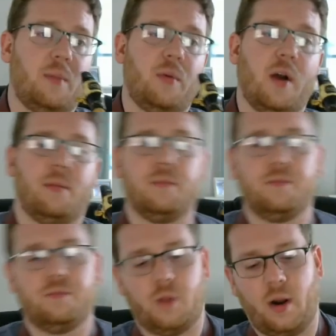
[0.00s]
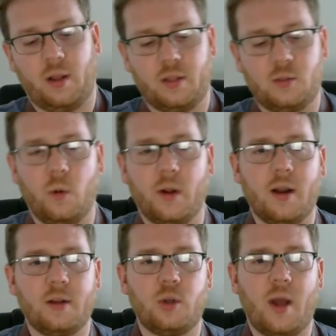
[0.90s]
problem. All right, let's work
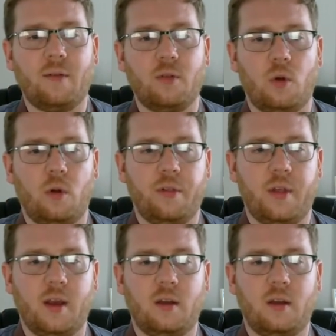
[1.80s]
on a track for the whole thing.